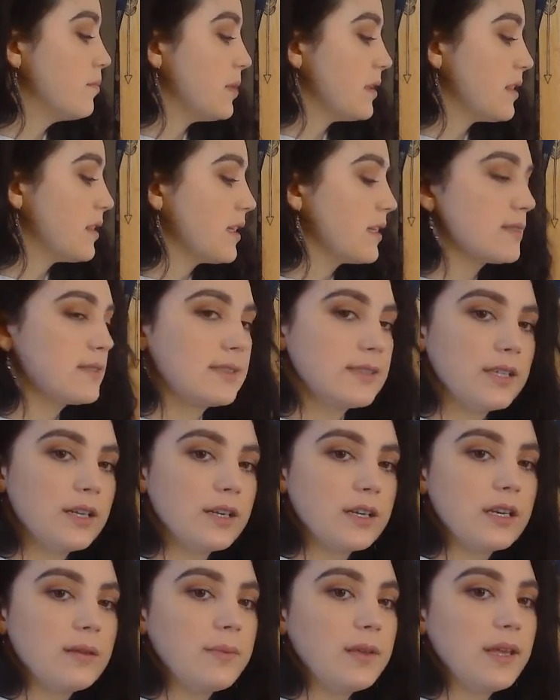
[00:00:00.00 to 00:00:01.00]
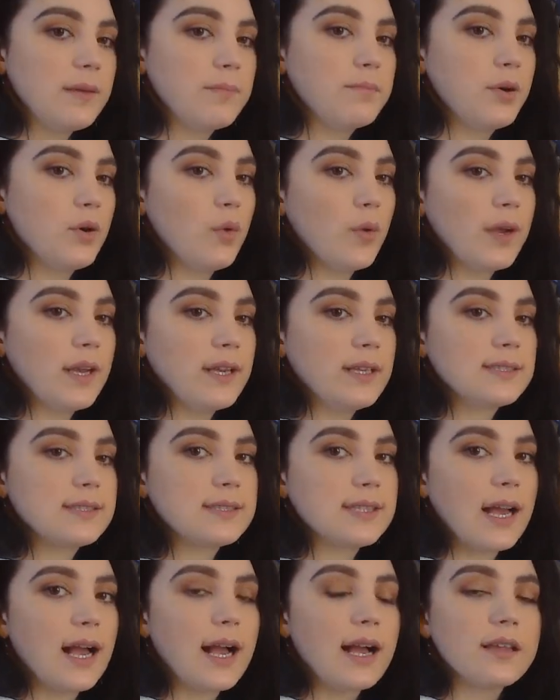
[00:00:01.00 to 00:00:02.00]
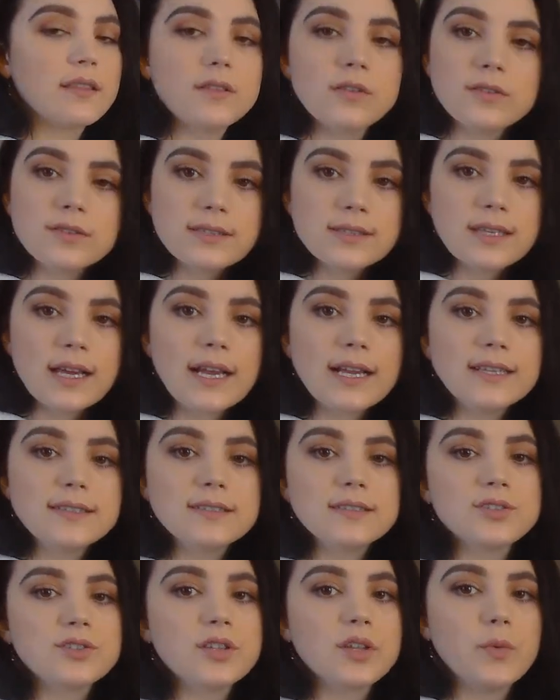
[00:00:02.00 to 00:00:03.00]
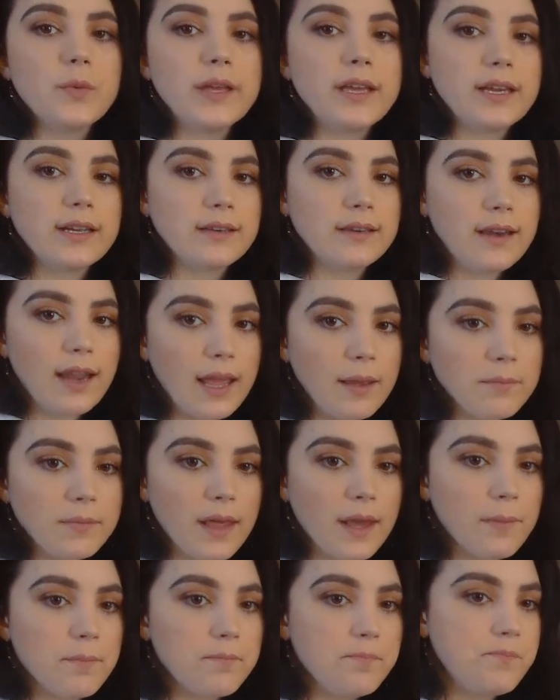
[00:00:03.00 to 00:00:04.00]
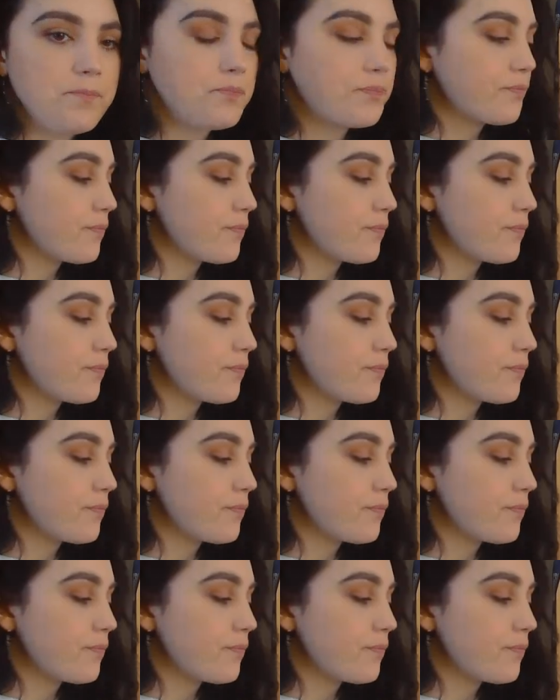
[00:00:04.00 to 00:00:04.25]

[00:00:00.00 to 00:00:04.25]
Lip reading: but there's still going to be points on those lines so that we can name them.